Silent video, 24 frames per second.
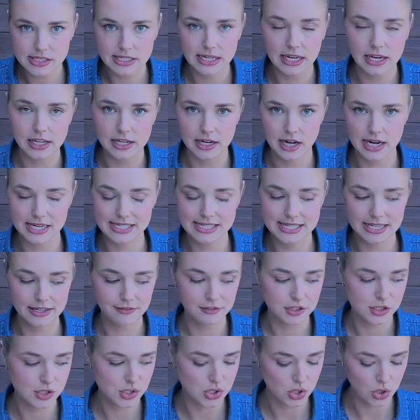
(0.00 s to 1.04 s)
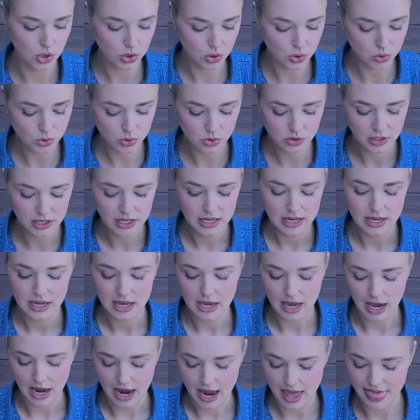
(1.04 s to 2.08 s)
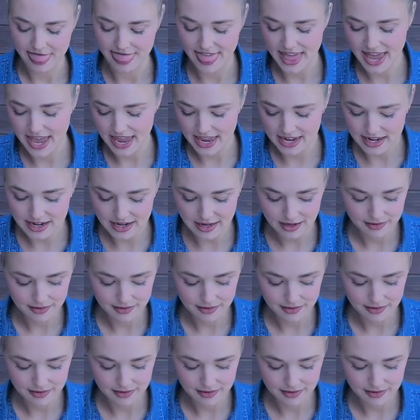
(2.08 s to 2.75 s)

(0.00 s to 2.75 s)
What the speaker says: get a nice even circle, and then